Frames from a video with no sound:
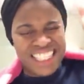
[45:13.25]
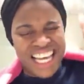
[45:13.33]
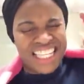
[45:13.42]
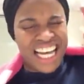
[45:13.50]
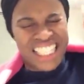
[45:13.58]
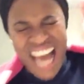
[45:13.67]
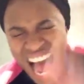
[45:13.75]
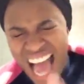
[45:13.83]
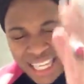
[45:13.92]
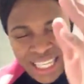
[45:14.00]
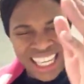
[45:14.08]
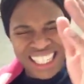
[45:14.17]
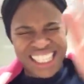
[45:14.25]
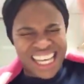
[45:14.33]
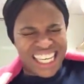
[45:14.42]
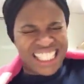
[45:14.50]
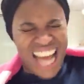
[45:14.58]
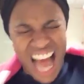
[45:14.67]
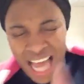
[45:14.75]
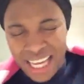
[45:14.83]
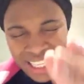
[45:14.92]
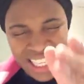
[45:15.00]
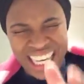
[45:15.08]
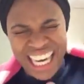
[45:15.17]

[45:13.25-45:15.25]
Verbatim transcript: they shall die. They shall die.